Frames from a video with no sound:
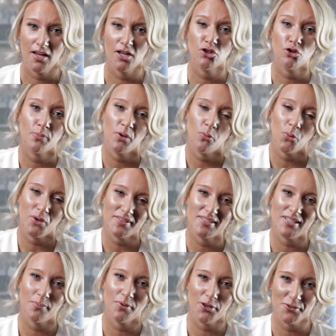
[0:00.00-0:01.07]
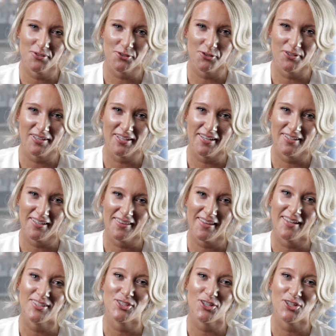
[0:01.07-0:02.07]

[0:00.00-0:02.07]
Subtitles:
and you'll be one step closer to landing that